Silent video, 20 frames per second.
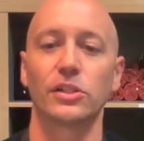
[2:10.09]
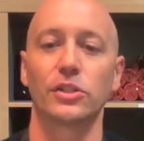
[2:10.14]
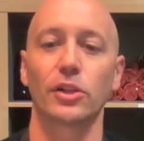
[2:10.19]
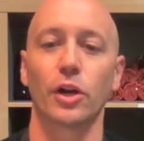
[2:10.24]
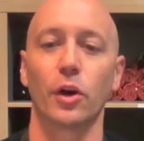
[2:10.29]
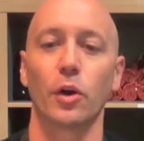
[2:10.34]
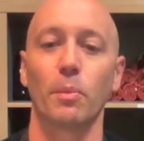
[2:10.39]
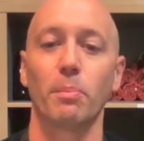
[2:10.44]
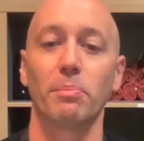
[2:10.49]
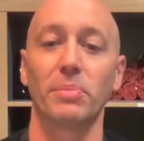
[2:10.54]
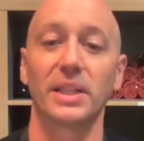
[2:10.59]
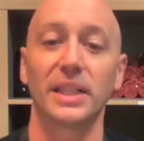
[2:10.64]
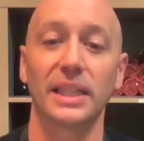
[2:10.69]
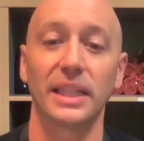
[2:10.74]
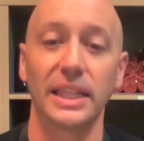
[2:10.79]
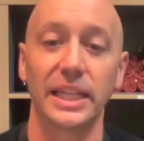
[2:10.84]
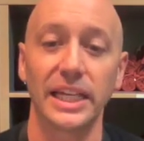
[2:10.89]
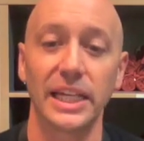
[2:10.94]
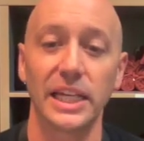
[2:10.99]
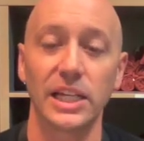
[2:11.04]
so
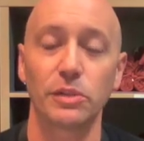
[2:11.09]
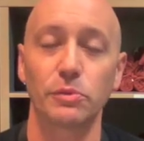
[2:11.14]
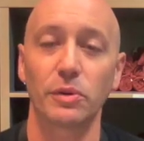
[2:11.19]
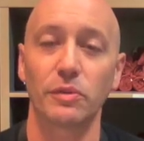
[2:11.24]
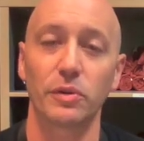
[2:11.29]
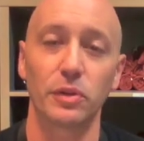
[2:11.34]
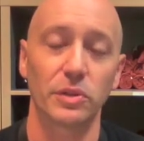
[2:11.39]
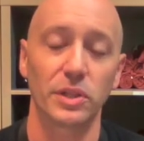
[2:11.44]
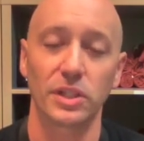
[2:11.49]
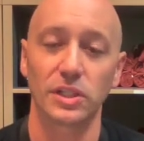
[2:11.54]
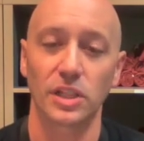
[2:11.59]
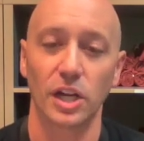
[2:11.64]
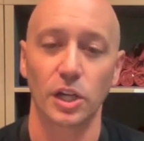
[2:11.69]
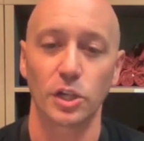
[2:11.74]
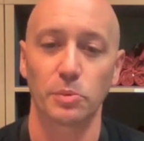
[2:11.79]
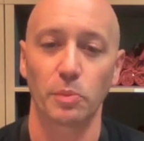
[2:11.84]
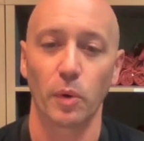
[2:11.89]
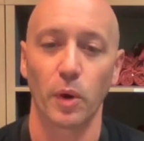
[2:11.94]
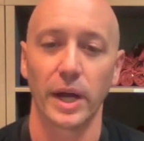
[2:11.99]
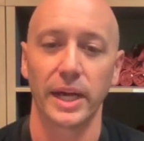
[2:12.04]
please review this
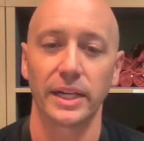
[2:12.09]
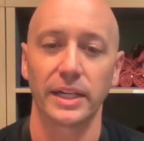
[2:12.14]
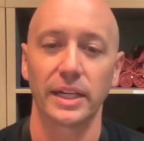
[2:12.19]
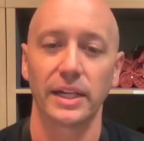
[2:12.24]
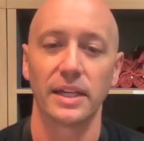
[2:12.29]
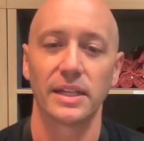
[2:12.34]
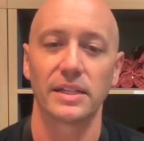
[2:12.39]
touch point